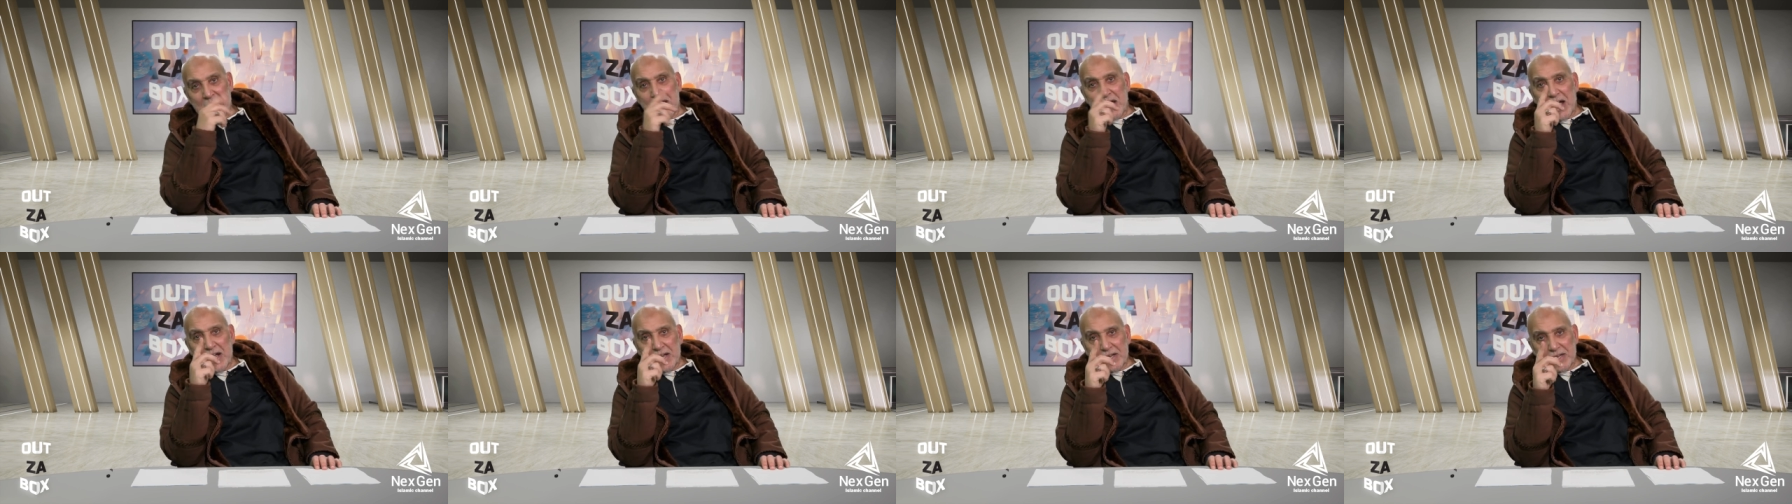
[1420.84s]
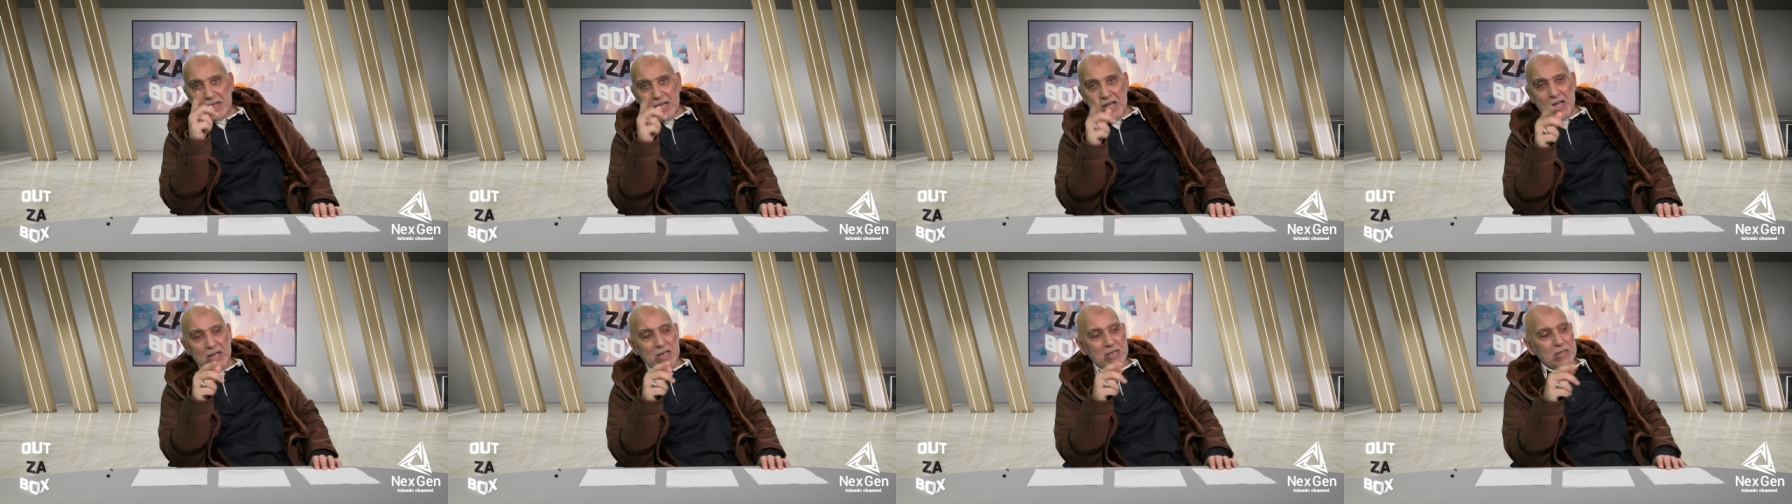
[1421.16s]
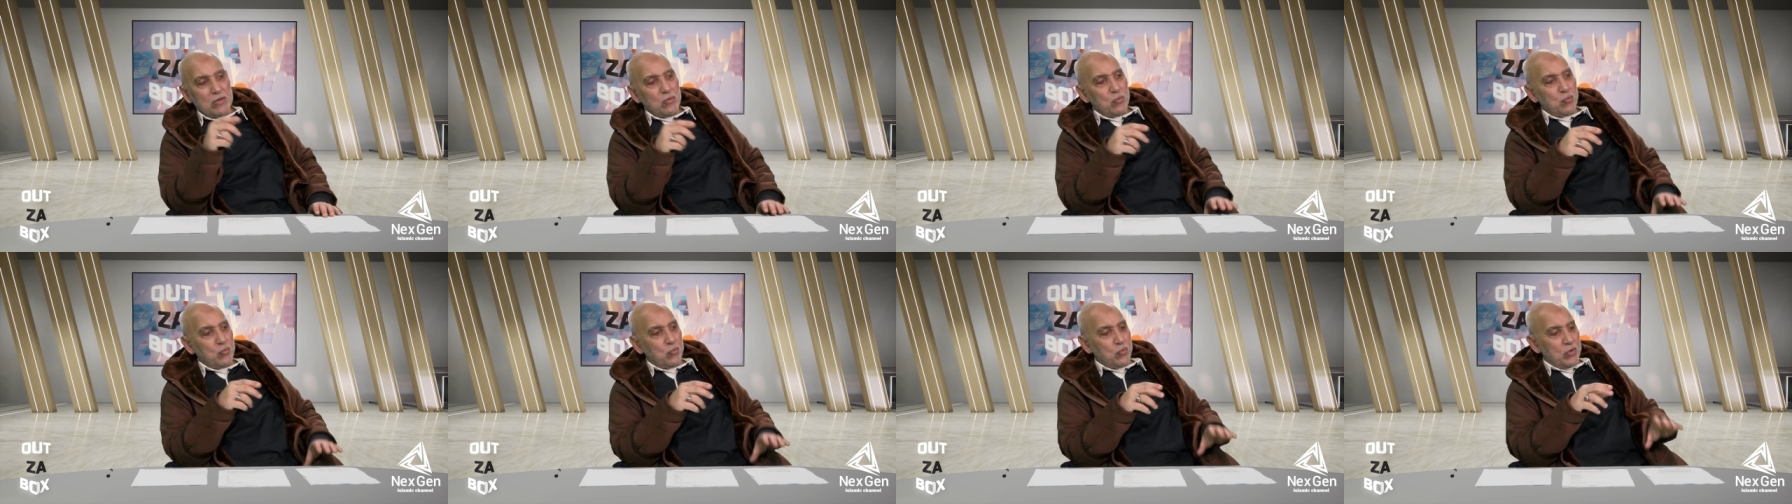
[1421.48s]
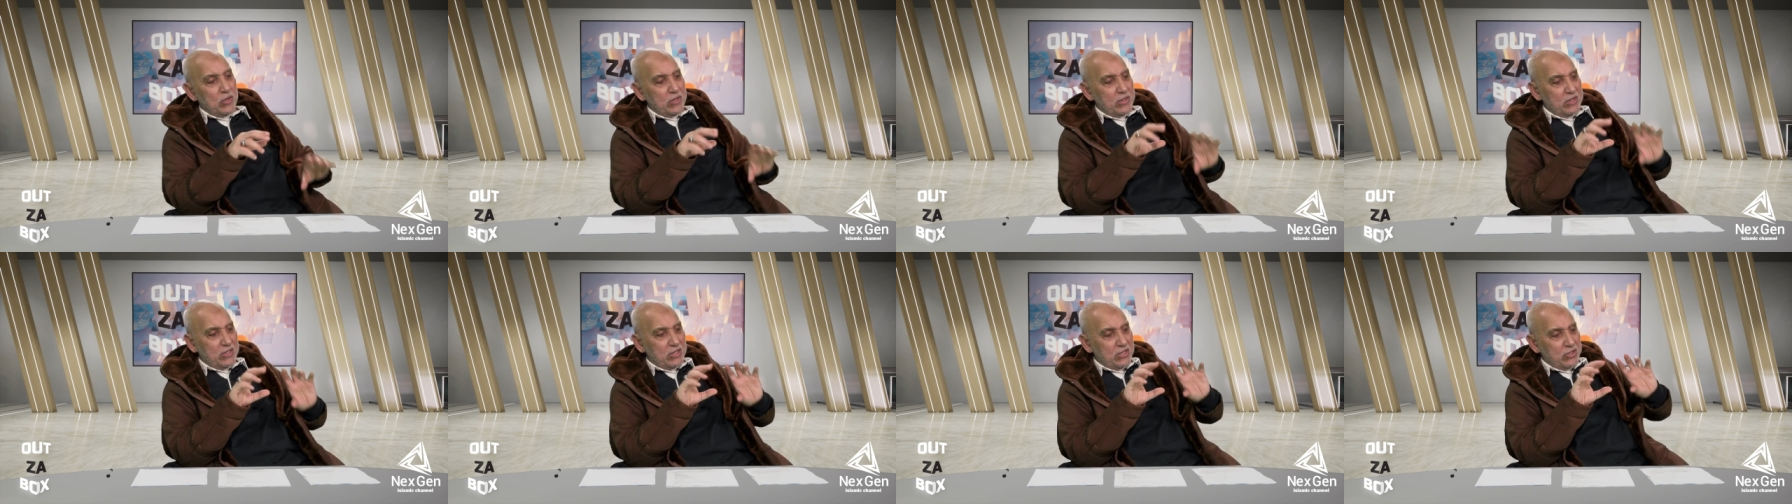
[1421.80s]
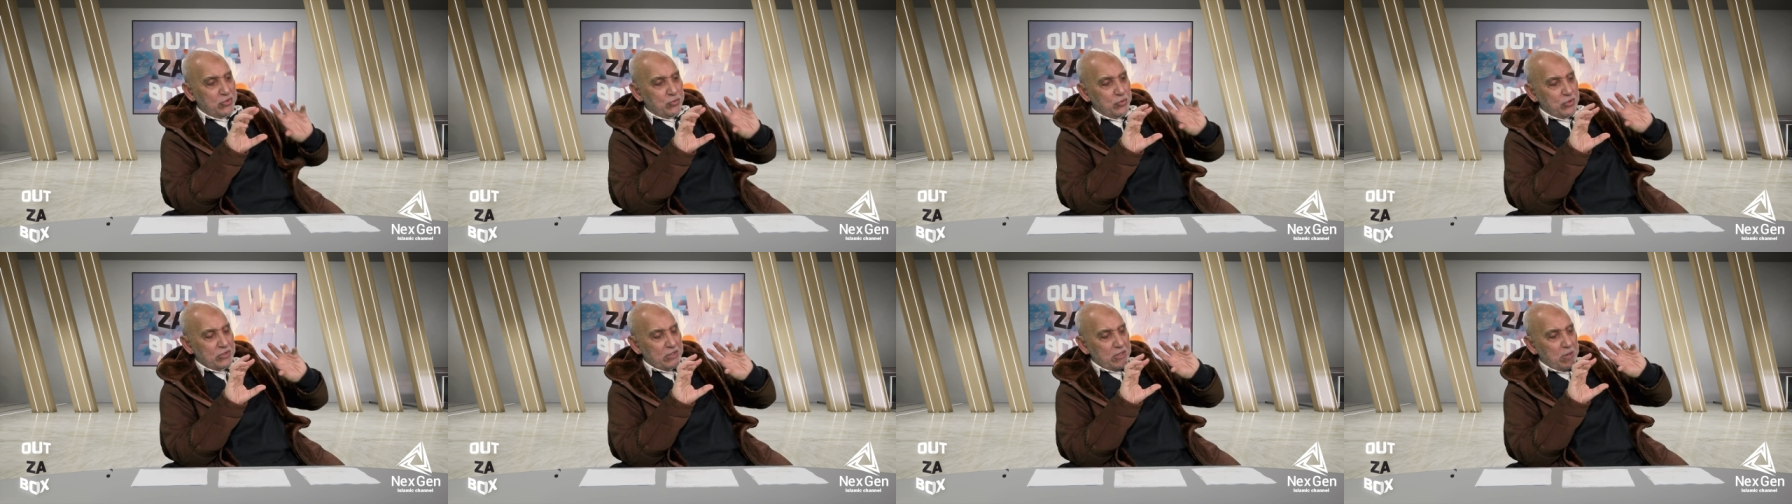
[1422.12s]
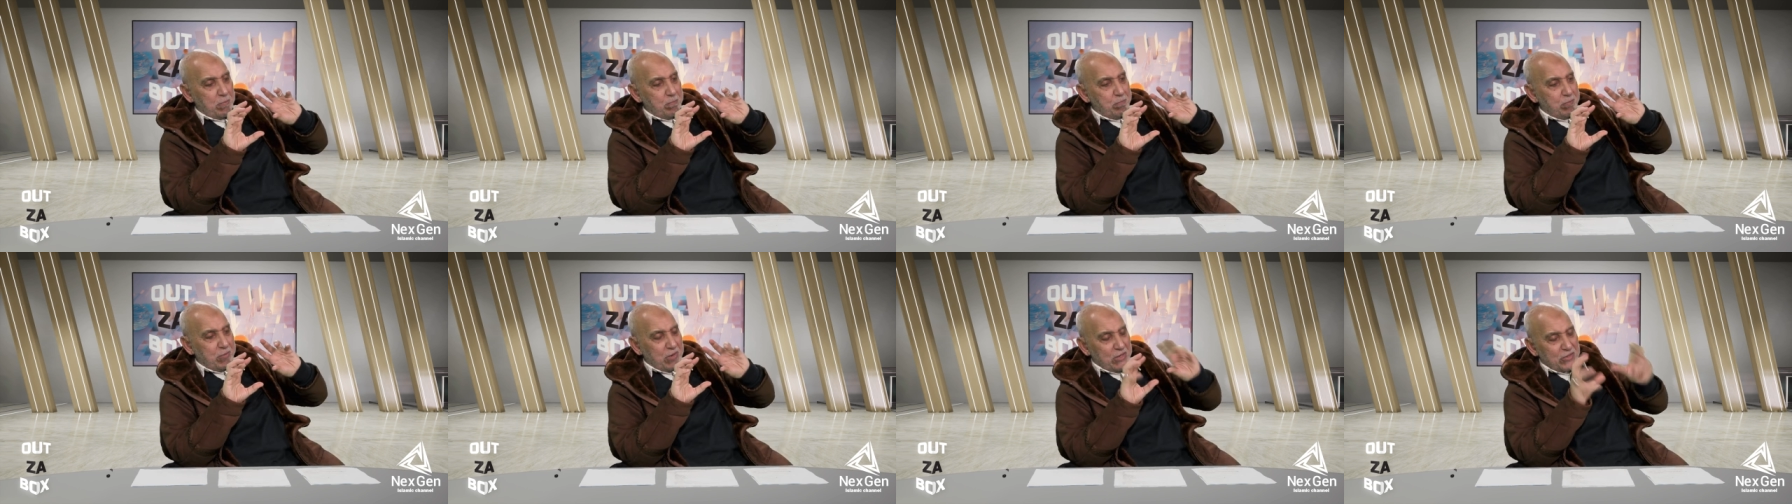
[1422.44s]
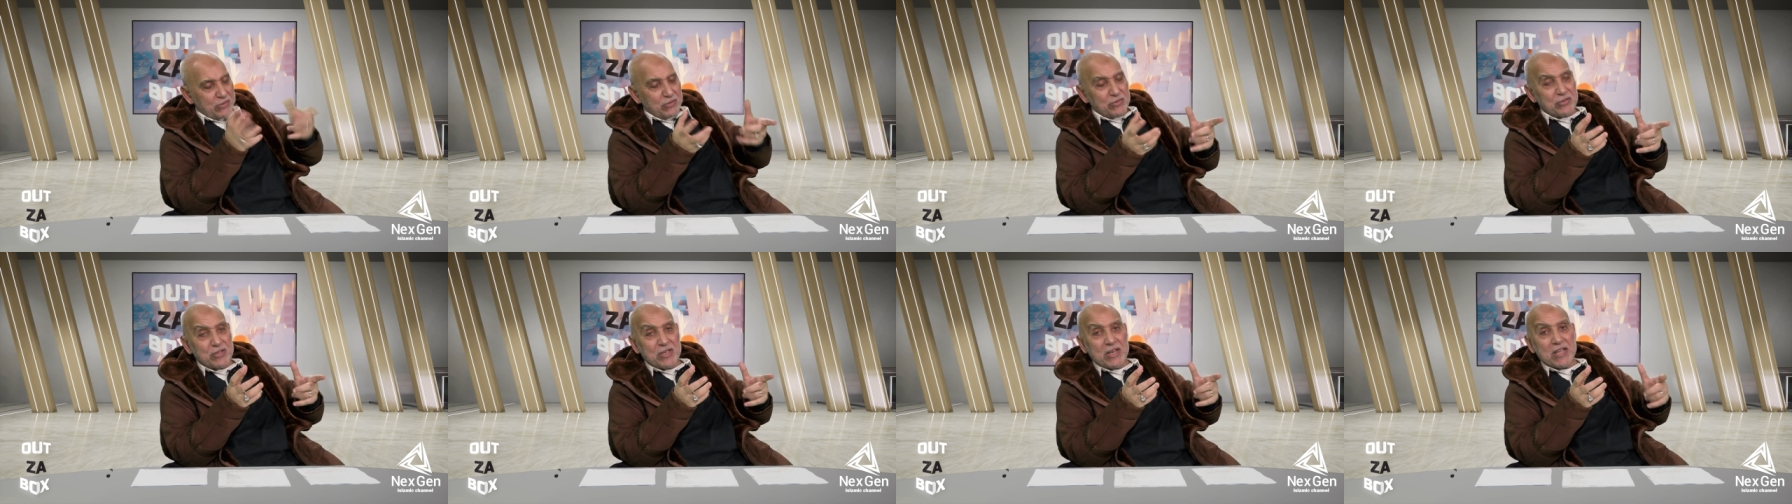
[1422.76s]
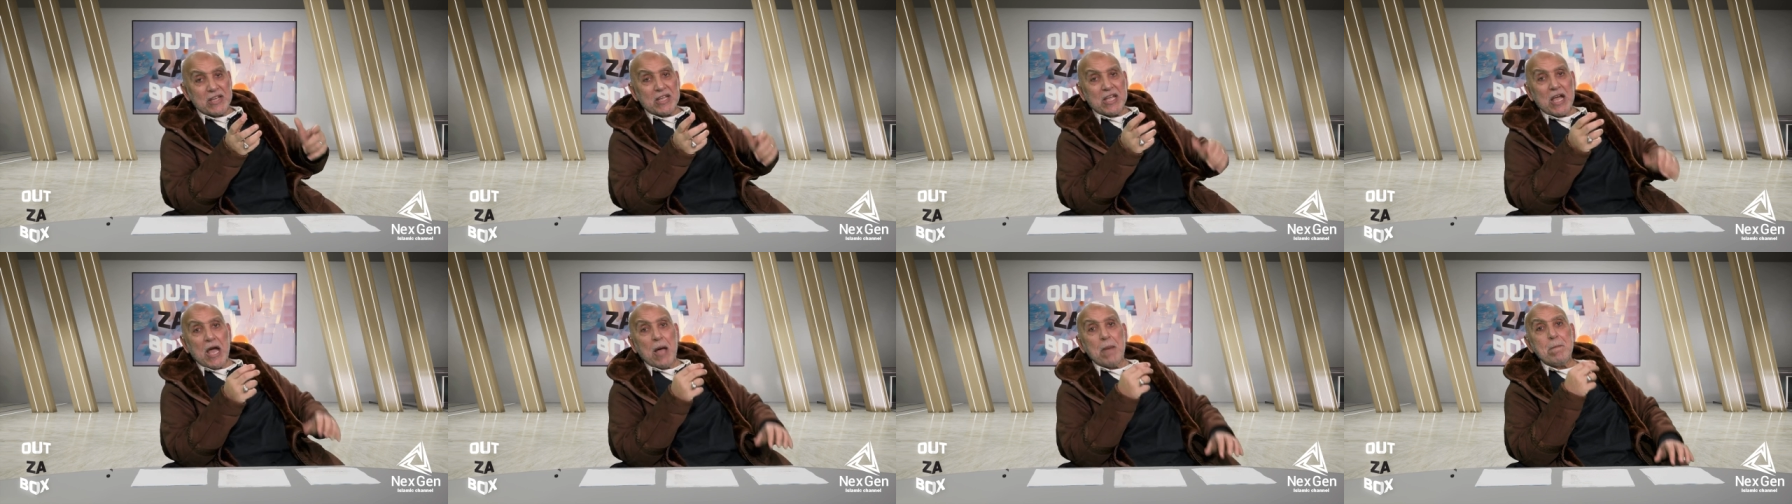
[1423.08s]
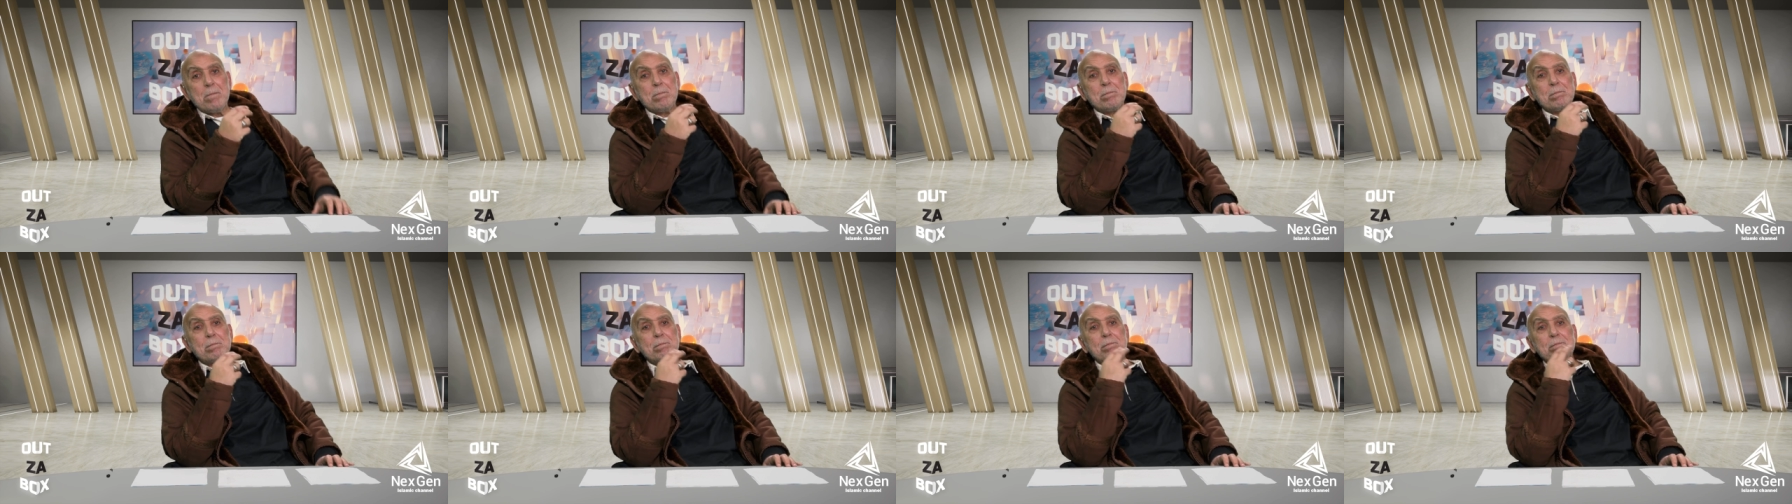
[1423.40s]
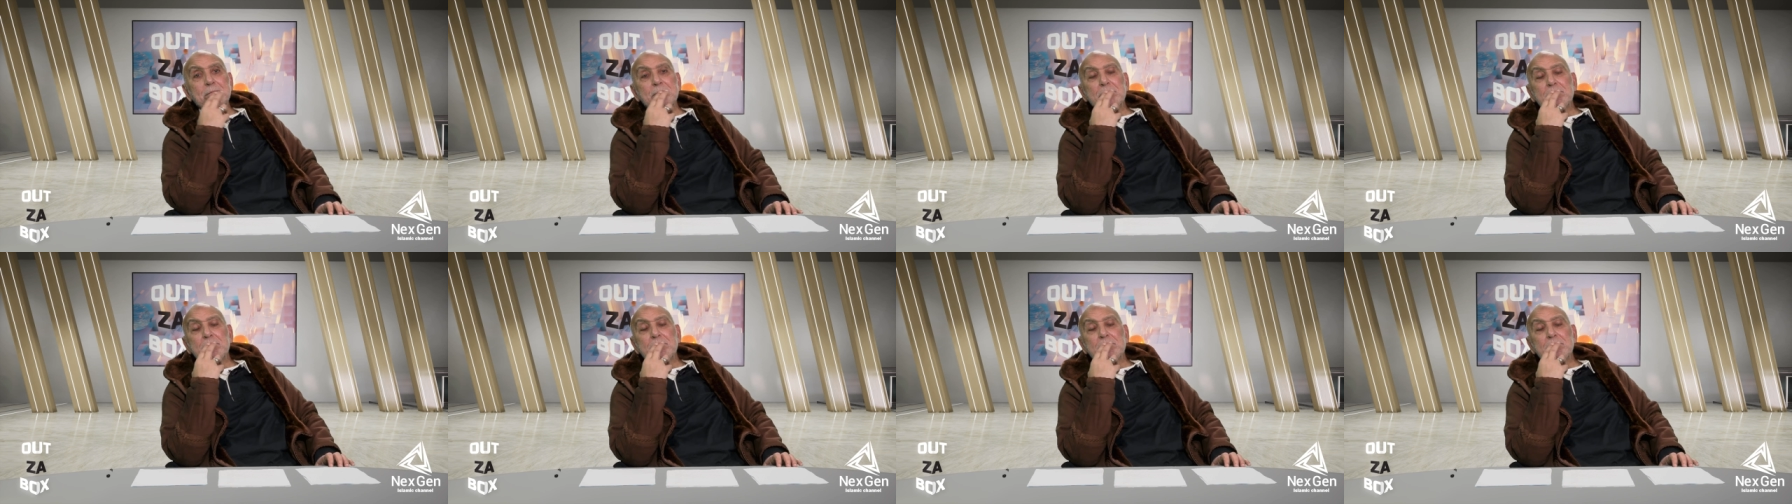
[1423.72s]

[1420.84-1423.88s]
A young girl, when she was imprisoned in a camp,